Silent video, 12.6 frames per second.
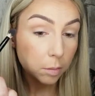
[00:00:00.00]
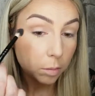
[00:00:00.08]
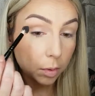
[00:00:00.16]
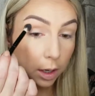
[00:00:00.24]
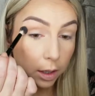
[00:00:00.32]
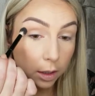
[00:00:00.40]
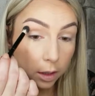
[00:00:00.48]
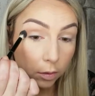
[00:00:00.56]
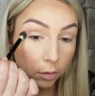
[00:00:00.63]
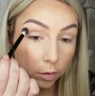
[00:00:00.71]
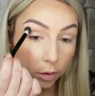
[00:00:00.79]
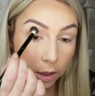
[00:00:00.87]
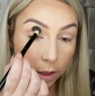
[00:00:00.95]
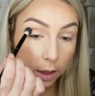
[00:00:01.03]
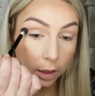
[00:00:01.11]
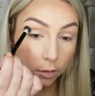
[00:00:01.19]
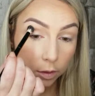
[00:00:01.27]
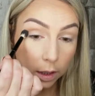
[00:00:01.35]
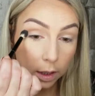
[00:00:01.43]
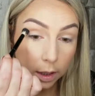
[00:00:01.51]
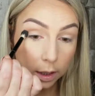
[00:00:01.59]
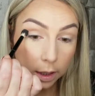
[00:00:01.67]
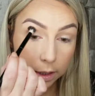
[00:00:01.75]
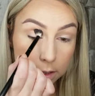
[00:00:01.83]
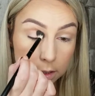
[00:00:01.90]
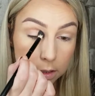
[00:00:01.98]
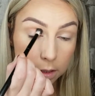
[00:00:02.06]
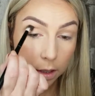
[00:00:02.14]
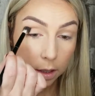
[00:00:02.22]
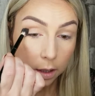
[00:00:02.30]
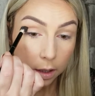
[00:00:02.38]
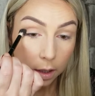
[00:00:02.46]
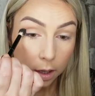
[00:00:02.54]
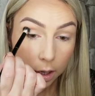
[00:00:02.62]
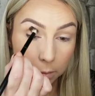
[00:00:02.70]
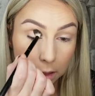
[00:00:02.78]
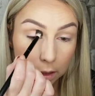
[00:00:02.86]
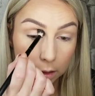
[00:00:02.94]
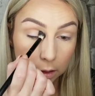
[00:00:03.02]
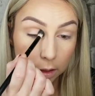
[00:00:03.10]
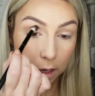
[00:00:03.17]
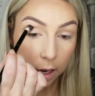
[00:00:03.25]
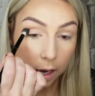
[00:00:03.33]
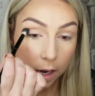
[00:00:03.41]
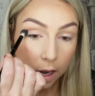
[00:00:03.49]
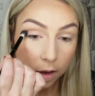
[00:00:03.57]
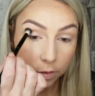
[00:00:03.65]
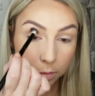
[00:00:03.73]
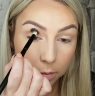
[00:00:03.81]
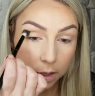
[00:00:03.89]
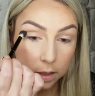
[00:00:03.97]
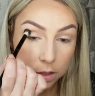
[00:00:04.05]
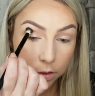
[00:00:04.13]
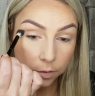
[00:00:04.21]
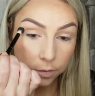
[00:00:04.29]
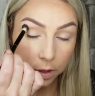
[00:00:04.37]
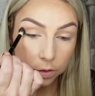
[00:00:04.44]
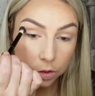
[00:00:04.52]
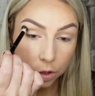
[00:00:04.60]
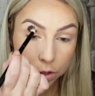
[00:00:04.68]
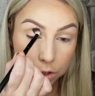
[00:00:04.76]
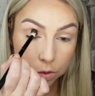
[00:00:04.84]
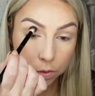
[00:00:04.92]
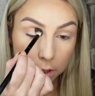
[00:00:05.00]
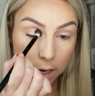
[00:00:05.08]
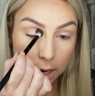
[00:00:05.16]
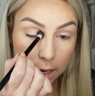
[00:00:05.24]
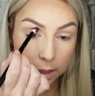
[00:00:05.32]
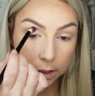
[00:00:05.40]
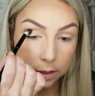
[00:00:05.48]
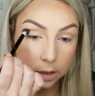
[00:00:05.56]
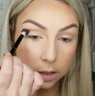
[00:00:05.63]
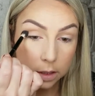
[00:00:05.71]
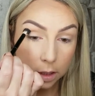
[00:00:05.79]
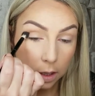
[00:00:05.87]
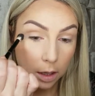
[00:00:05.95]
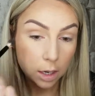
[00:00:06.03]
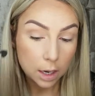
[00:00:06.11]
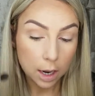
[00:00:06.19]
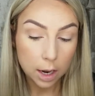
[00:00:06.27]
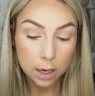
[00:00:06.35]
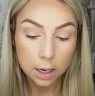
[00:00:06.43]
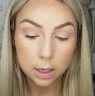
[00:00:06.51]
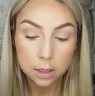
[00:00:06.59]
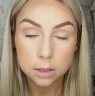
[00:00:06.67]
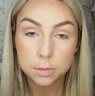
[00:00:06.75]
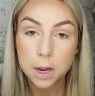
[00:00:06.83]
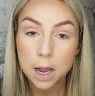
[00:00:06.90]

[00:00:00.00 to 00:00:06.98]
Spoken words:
Blending really, really nice. I mean, I have a mix of drugstore and high-end